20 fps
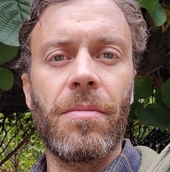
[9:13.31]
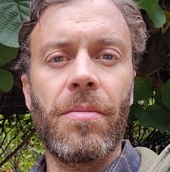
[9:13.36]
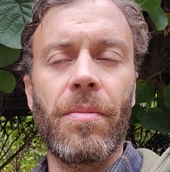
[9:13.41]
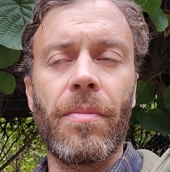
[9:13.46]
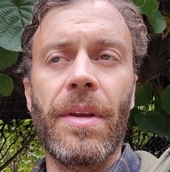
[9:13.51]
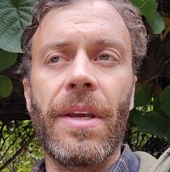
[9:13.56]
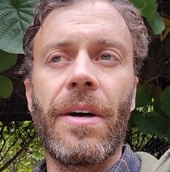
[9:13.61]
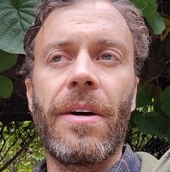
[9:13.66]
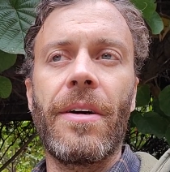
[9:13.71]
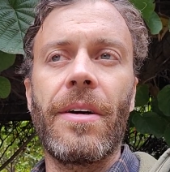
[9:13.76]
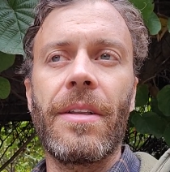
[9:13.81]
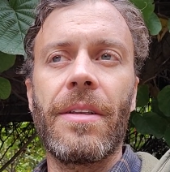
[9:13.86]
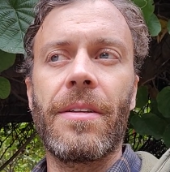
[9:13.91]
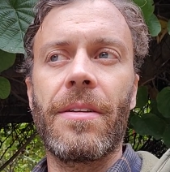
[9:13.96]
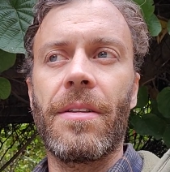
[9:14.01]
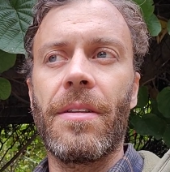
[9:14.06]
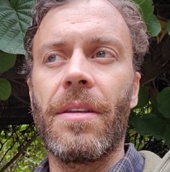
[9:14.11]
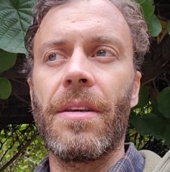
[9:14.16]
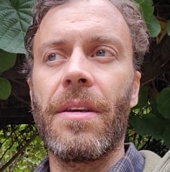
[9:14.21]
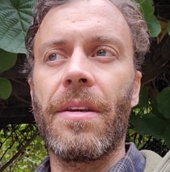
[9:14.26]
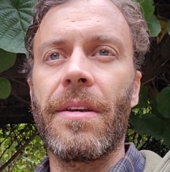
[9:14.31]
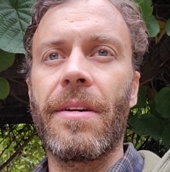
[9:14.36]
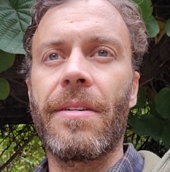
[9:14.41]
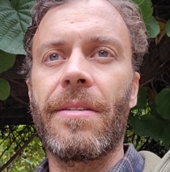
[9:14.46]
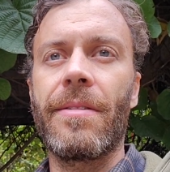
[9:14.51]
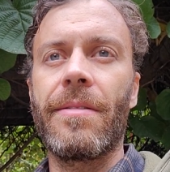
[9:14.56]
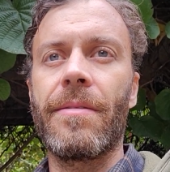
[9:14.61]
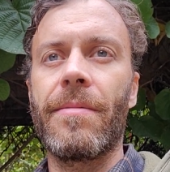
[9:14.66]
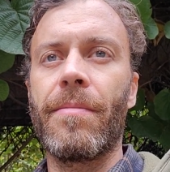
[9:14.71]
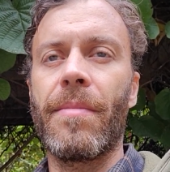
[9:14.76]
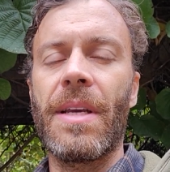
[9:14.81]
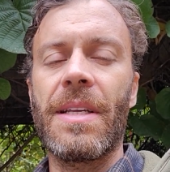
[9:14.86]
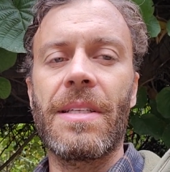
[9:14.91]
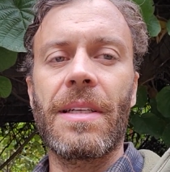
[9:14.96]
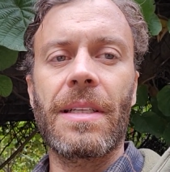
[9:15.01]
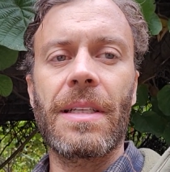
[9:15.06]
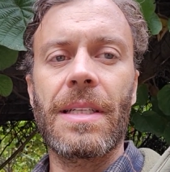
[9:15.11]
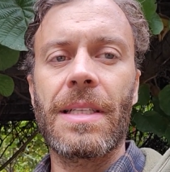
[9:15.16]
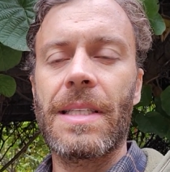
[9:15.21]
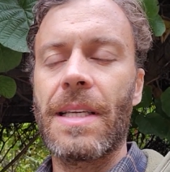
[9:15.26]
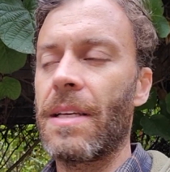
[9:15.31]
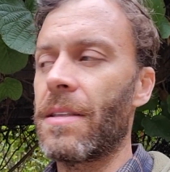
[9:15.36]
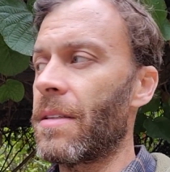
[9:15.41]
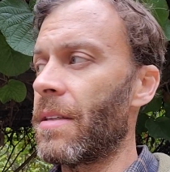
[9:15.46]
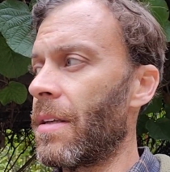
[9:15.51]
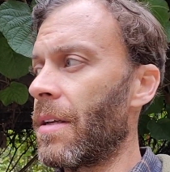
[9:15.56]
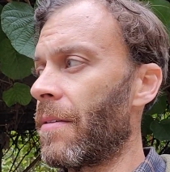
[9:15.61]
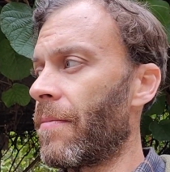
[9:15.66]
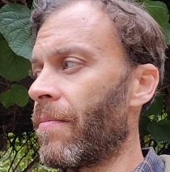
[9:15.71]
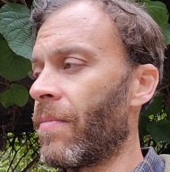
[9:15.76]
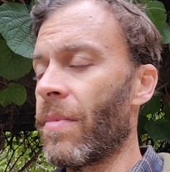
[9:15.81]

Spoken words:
beyond the basic necessity.